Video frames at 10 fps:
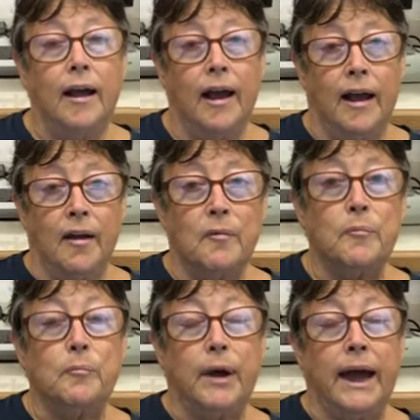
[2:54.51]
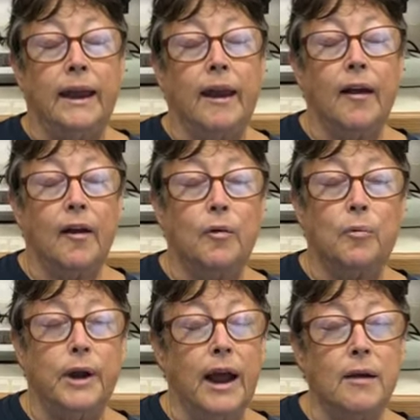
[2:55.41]
Um, but
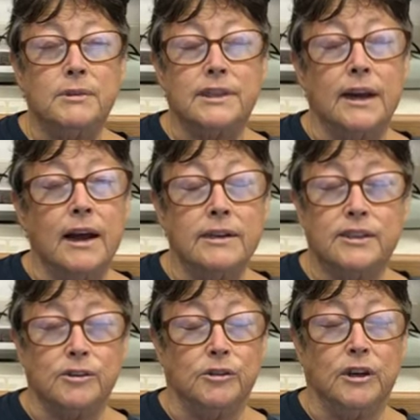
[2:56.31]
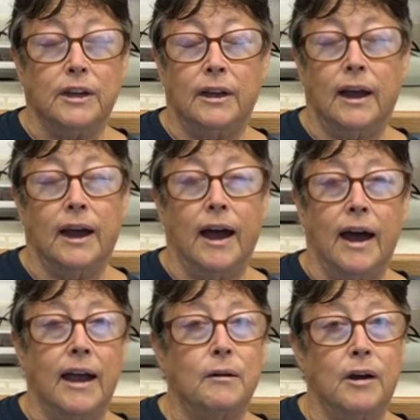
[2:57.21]
when I was in high school,
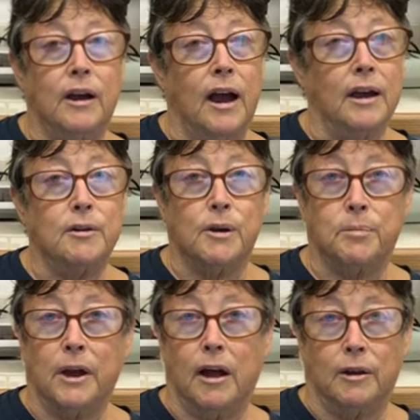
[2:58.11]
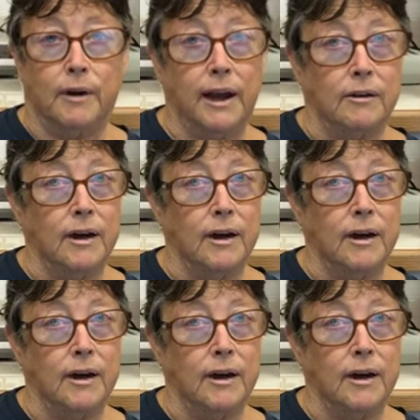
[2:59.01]
I I grew up in Colorado.